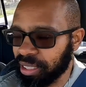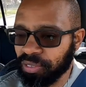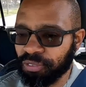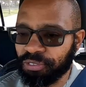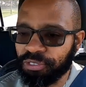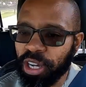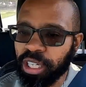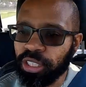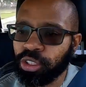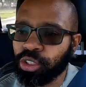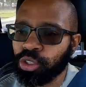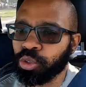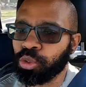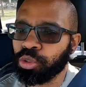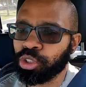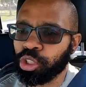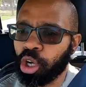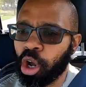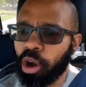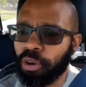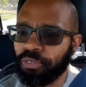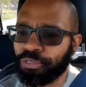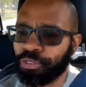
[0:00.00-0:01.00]
in
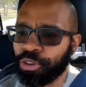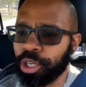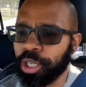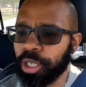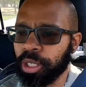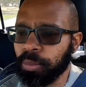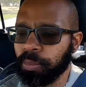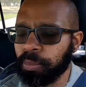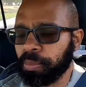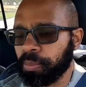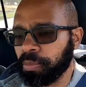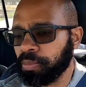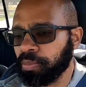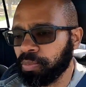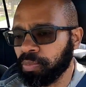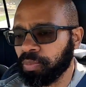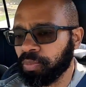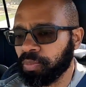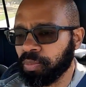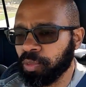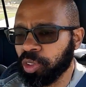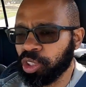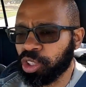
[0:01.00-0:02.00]
Festool's offering,
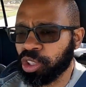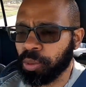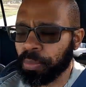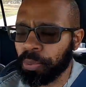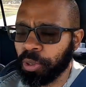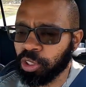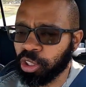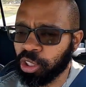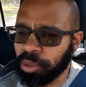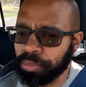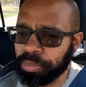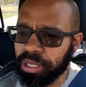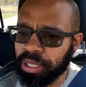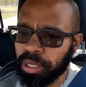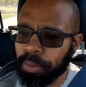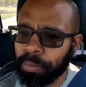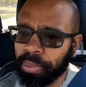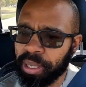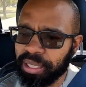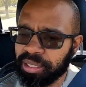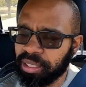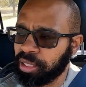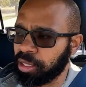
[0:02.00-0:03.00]
supposed to be the
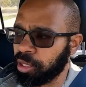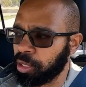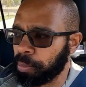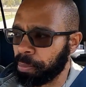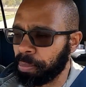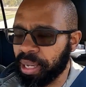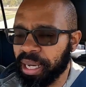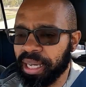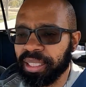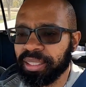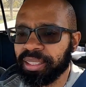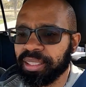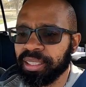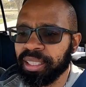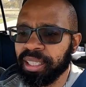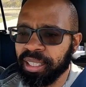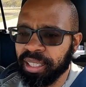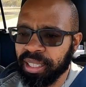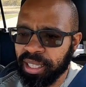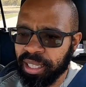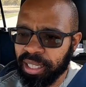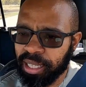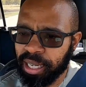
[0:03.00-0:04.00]
best of the best.
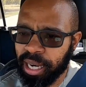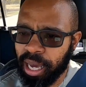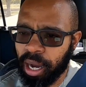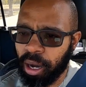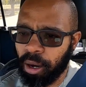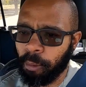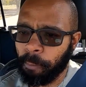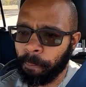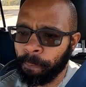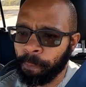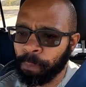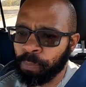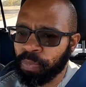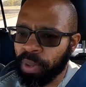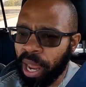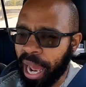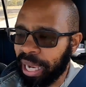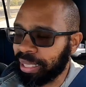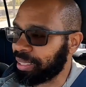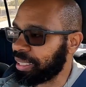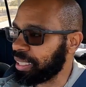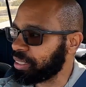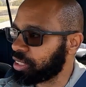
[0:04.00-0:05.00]
Now,
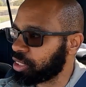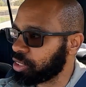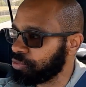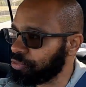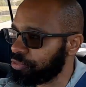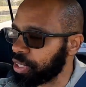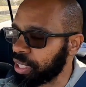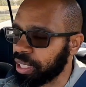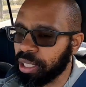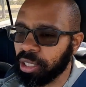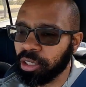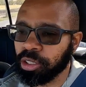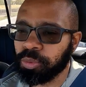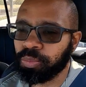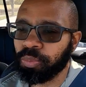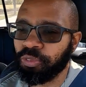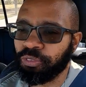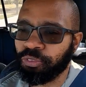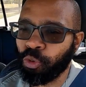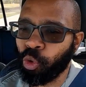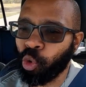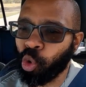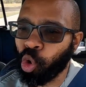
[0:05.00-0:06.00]
I did some videos
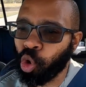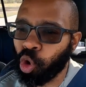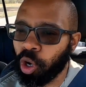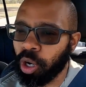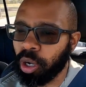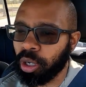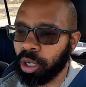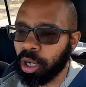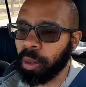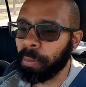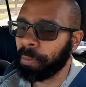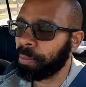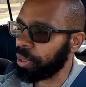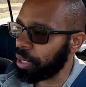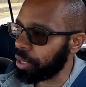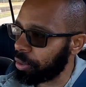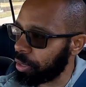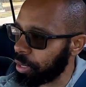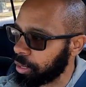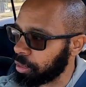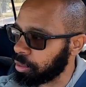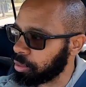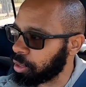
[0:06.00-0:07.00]
before
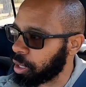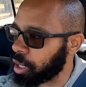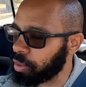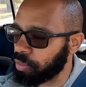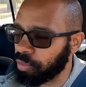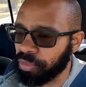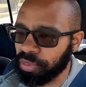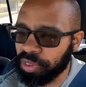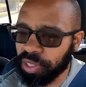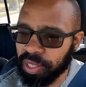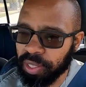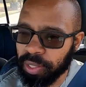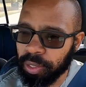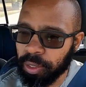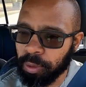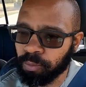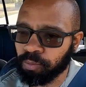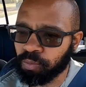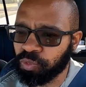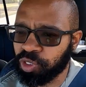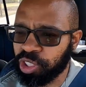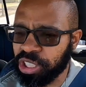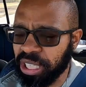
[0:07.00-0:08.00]
comparing the
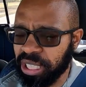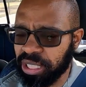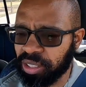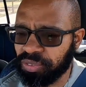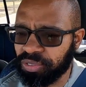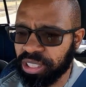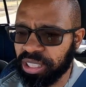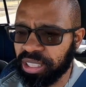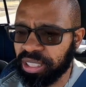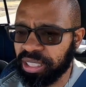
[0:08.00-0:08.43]
TSV